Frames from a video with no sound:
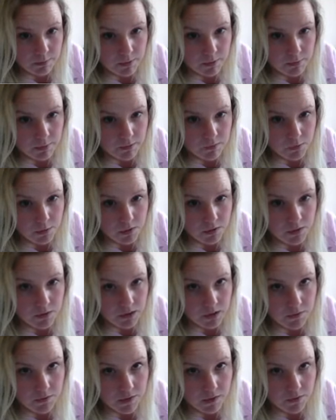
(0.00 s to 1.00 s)
by 4
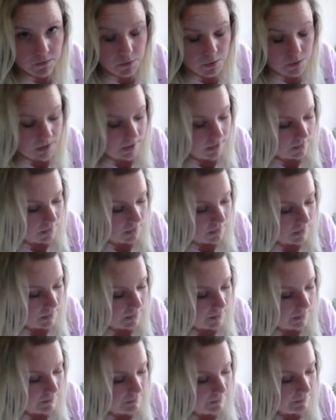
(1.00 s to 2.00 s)
gives us 4x.
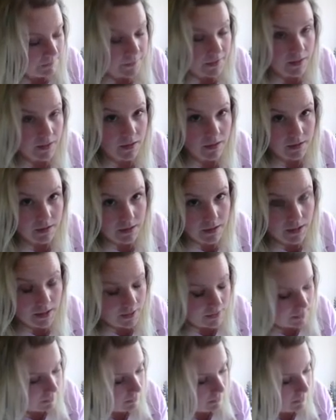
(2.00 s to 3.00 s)
Then